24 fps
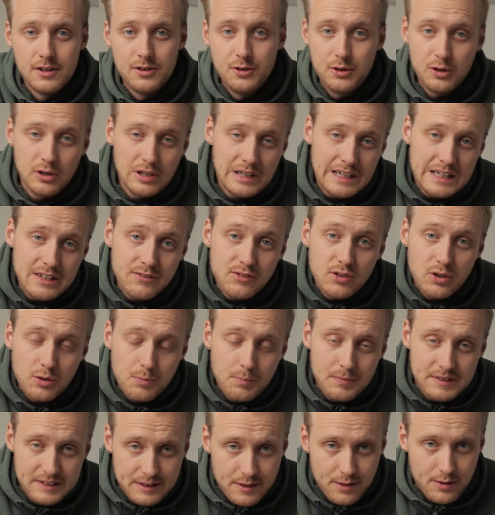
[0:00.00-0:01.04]
Do you leave your
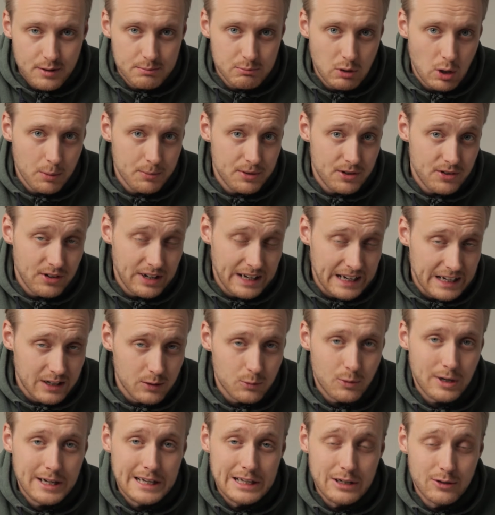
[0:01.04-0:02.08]
meat thermometer
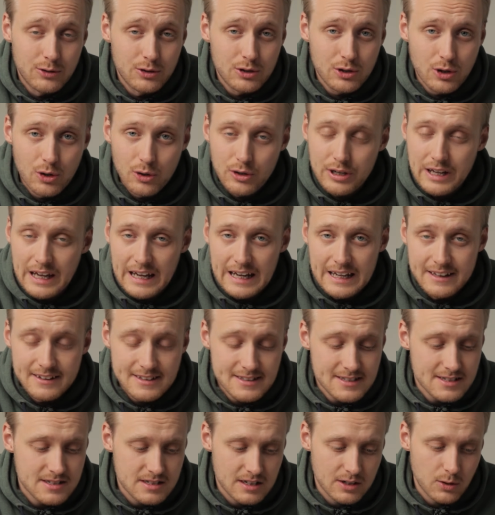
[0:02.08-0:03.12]
in while you're cooking? And
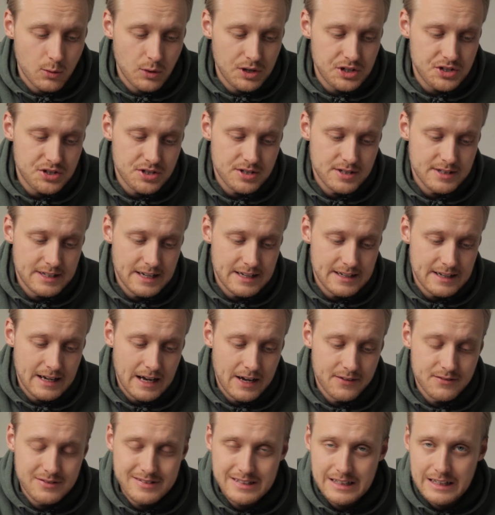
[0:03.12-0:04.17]
this is a question that
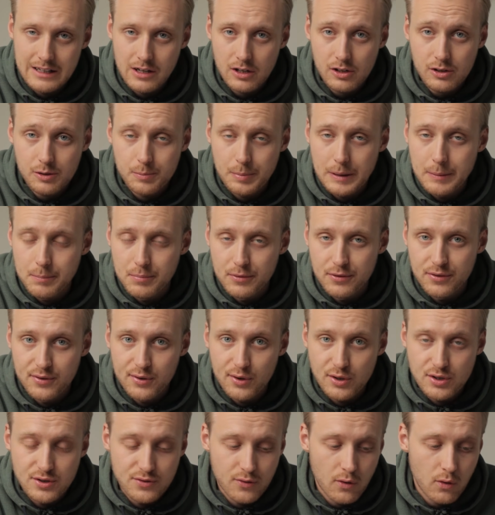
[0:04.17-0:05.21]
I've seen a lot of people
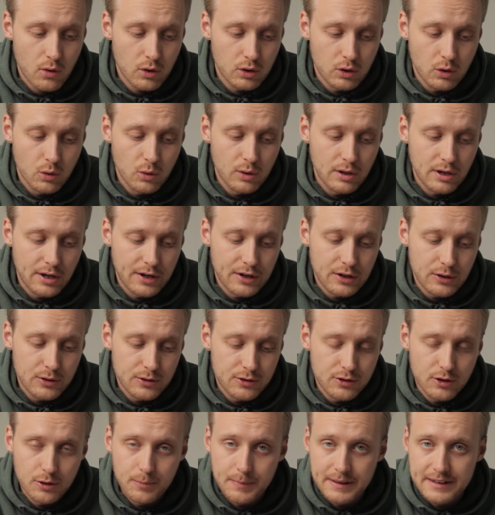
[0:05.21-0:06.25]
search for on Google and
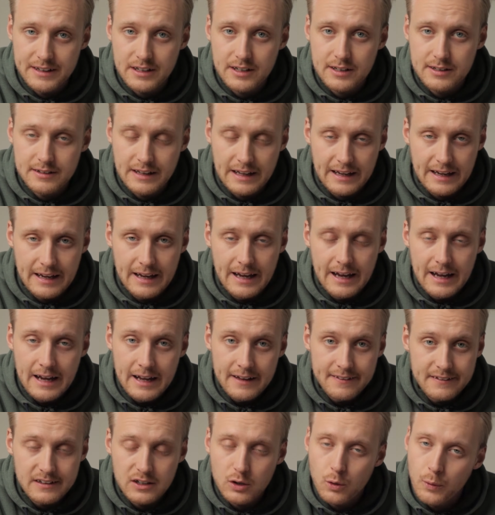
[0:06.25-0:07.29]
YouTube. And
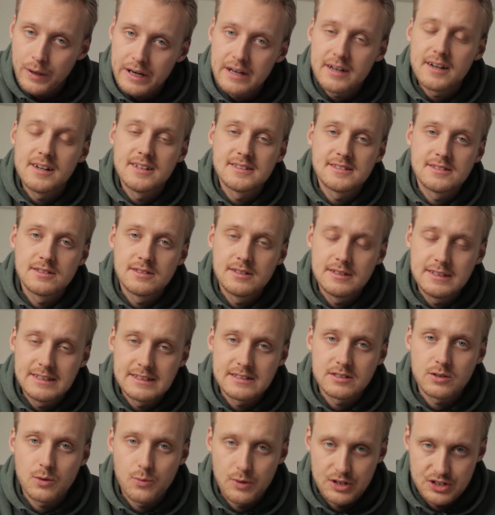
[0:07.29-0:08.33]
the quick answer to
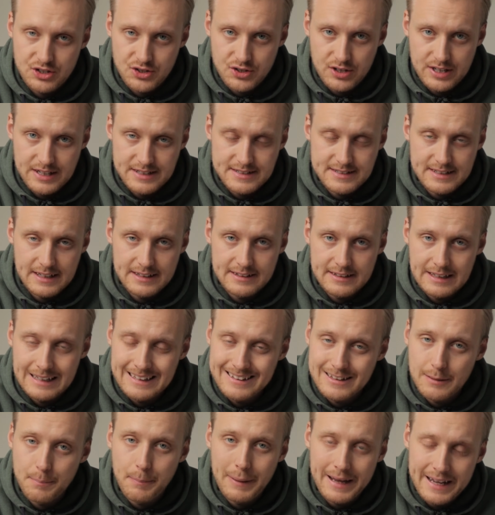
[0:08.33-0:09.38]
this question is that
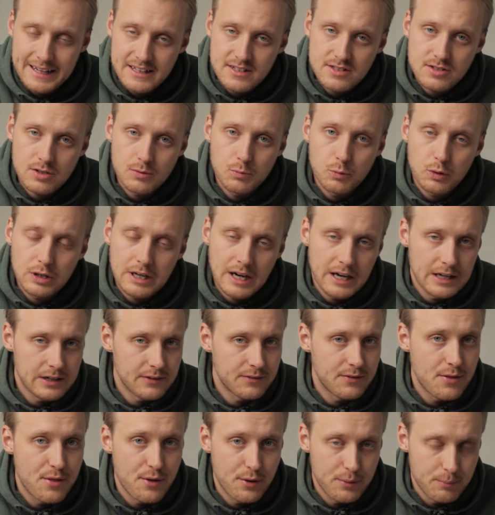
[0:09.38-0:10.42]
it depends on what kind
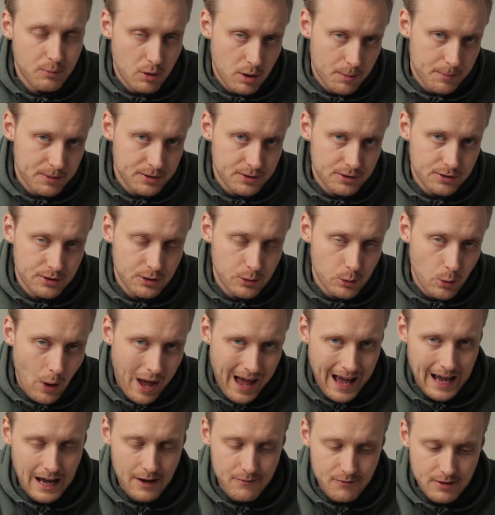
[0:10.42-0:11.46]
of thermometer you
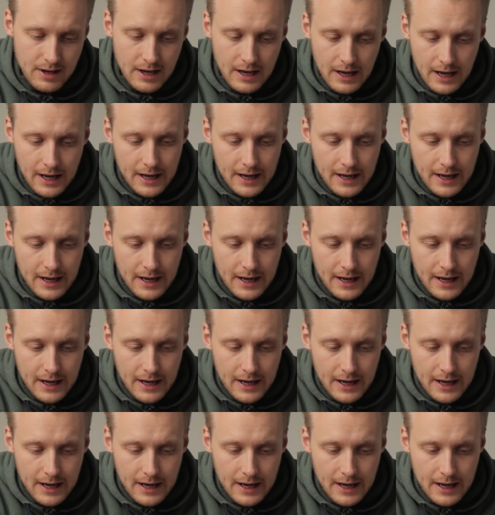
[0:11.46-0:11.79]
have.